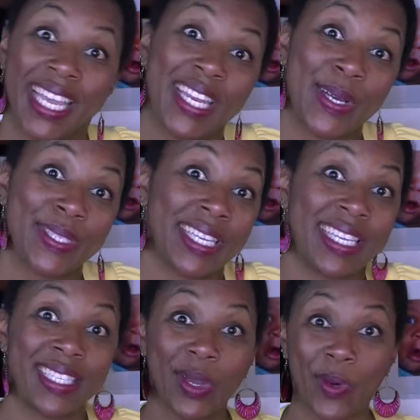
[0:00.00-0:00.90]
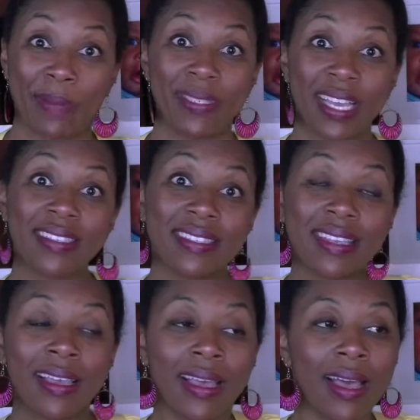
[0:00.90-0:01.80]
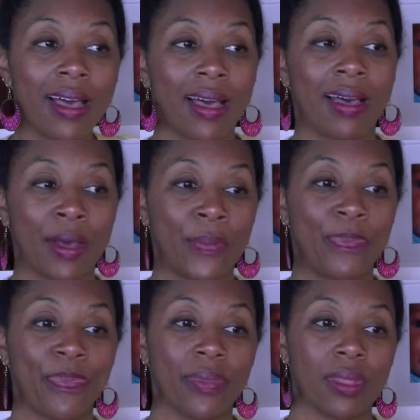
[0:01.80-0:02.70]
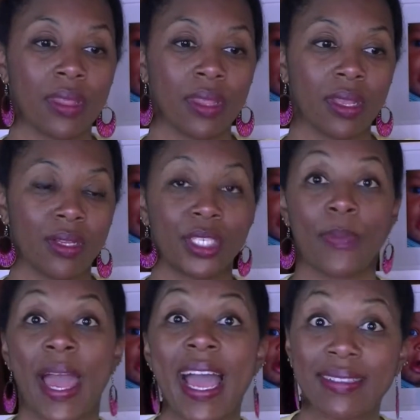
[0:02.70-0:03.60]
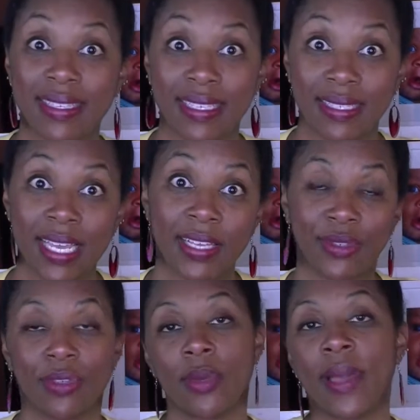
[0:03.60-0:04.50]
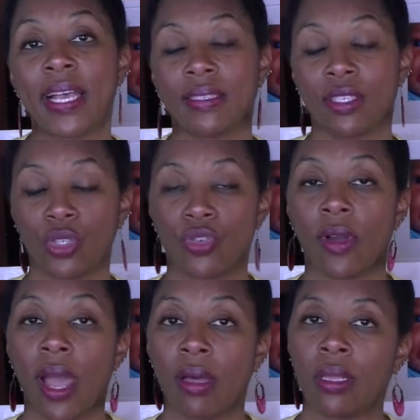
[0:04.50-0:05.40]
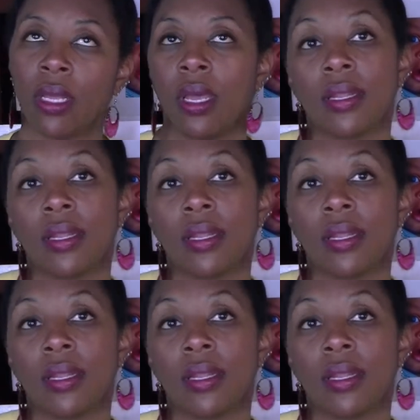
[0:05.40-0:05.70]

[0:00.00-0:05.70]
He knows that He's equipped us to pass this test or to pass this trial.